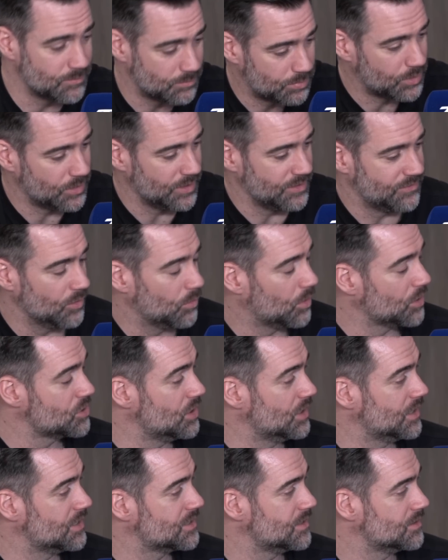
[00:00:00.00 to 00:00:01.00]
But if you're watching
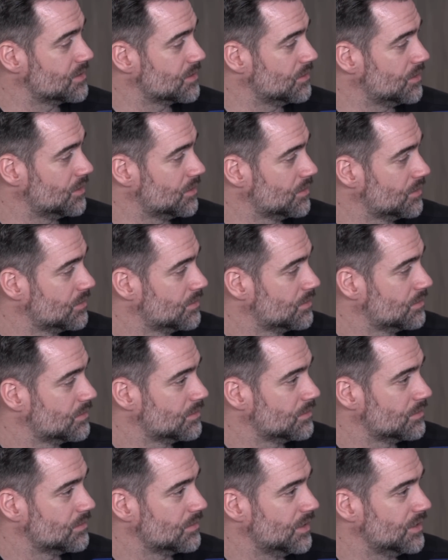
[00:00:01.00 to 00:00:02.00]
this, it's not
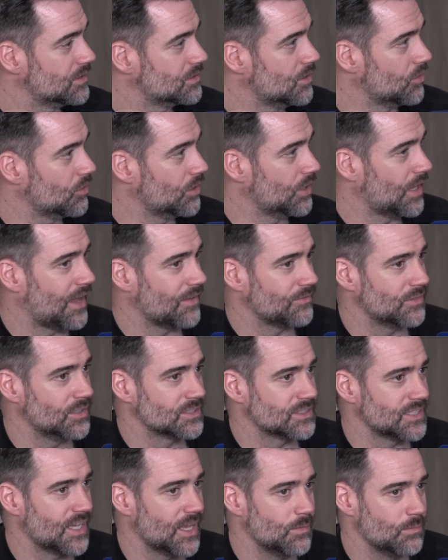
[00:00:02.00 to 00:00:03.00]
going to have the
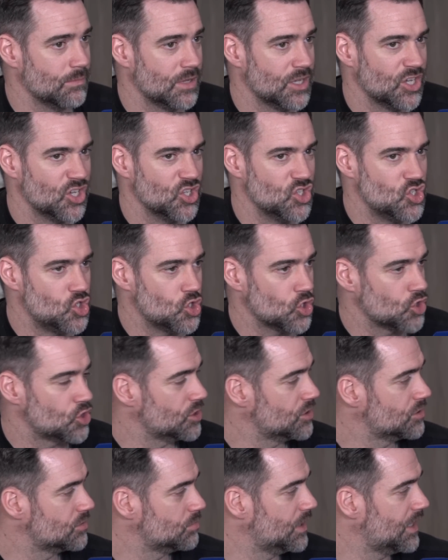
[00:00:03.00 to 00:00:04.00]
same zhuzh
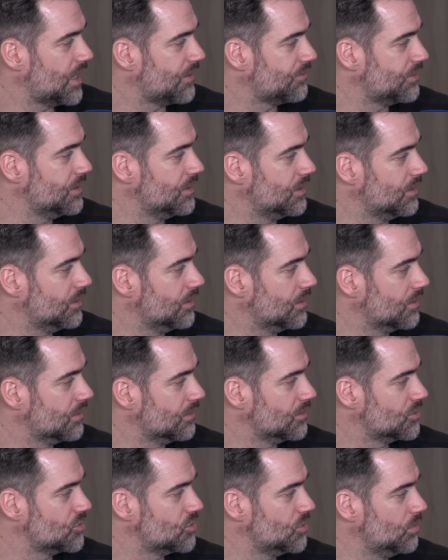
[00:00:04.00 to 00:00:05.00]
as we have in the
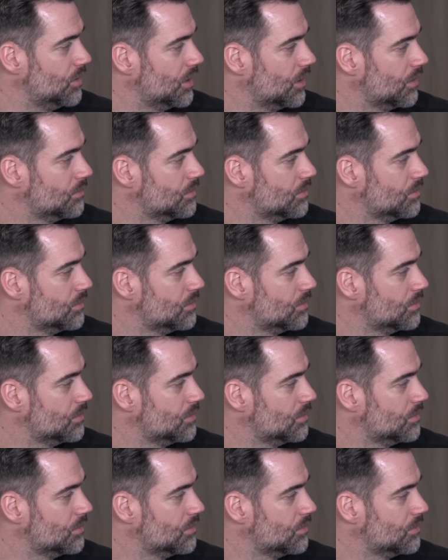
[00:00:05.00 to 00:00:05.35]
studio.